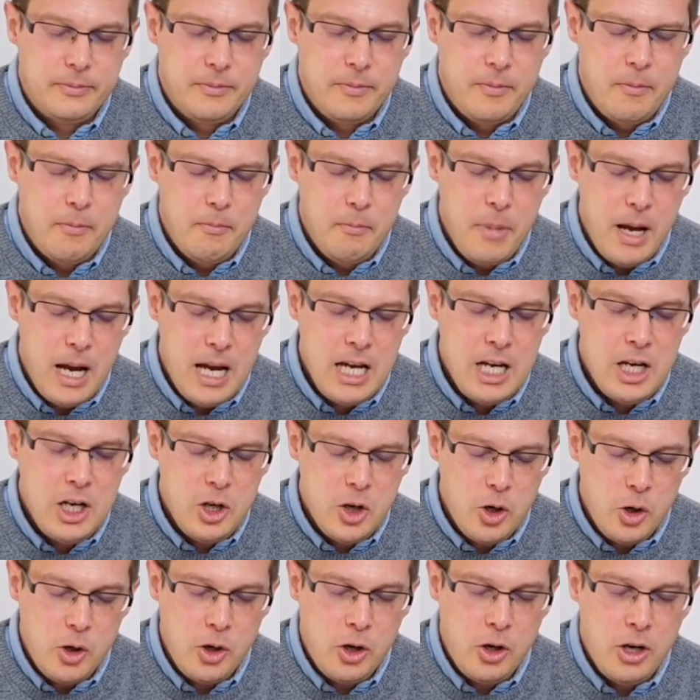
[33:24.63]
may
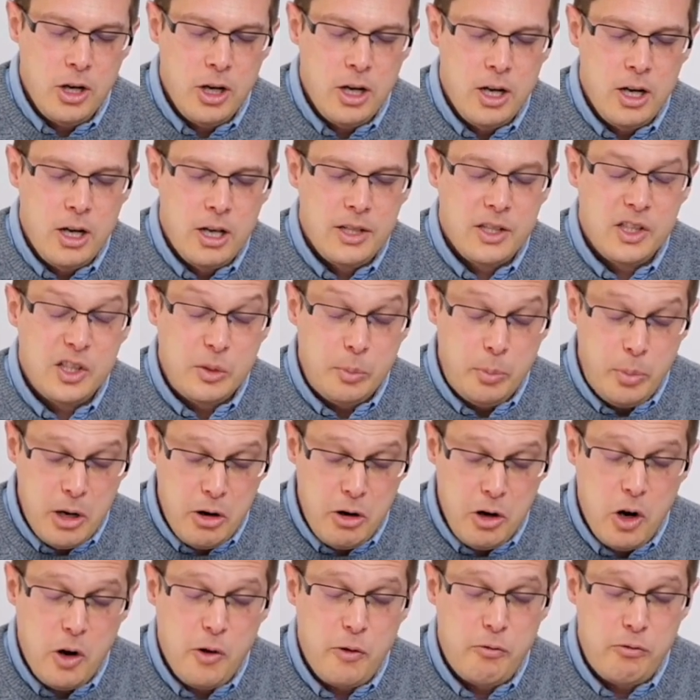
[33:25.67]
your spirit
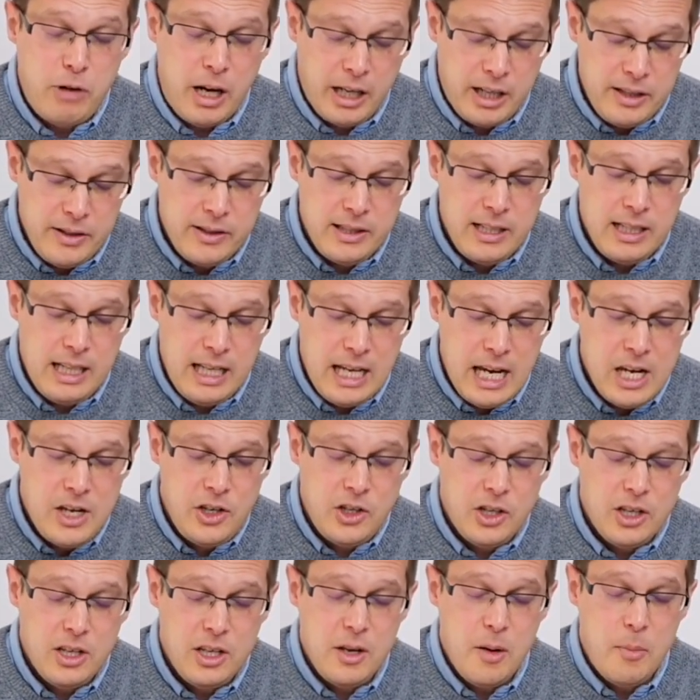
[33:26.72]
of
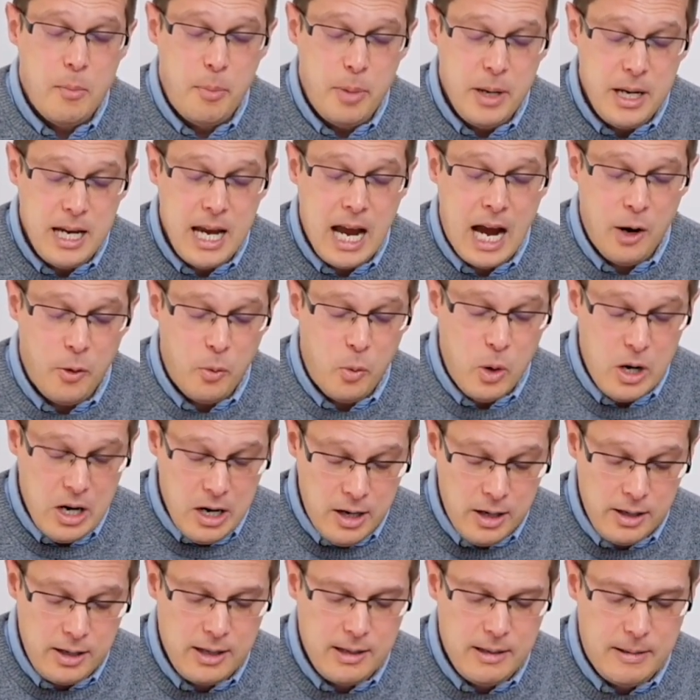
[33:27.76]
reconciliation be at work.